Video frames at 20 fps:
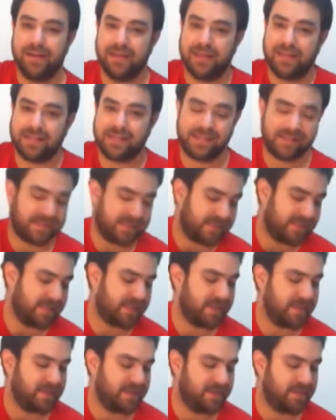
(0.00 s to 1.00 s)

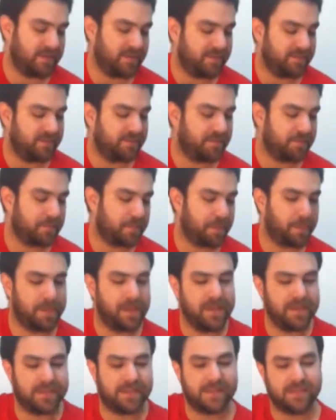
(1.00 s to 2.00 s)
It's
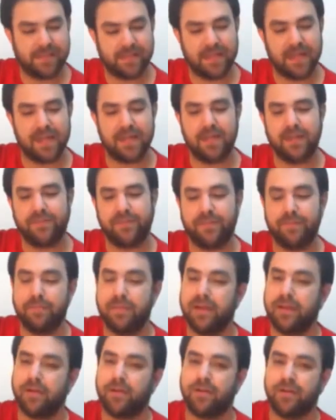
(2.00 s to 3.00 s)
kind of a
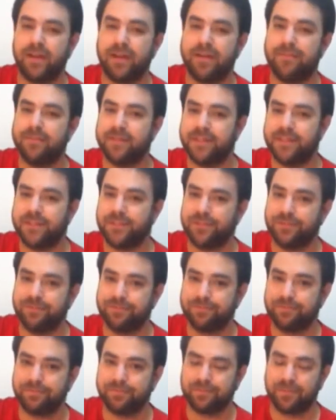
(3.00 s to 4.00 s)
mirror image
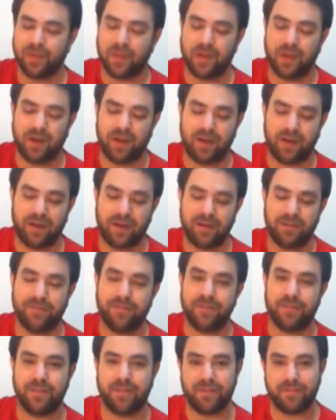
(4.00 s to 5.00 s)

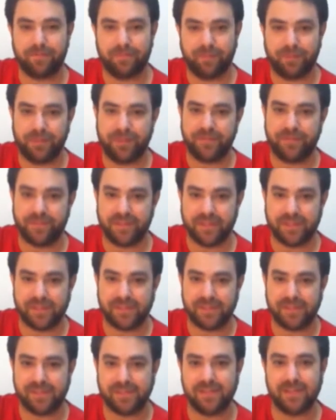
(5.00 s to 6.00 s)
of the
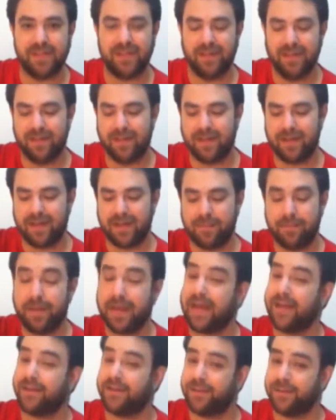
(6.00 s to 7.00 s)
previous
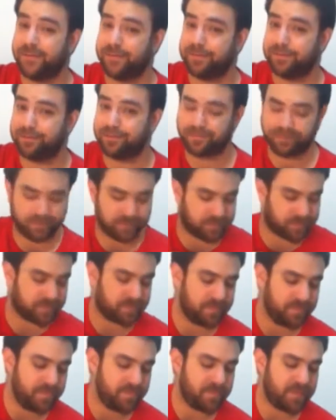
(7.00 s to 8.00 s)
pattern.
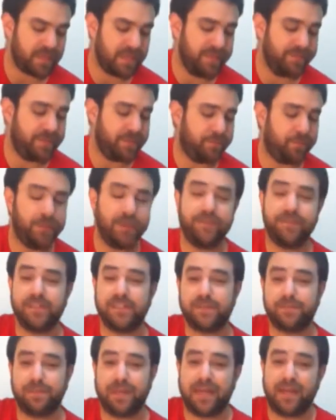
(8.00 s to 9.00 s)
If the
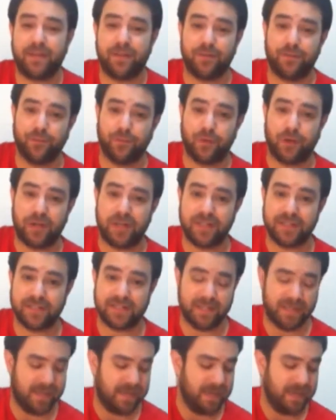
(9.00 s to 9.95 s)
previous pattern was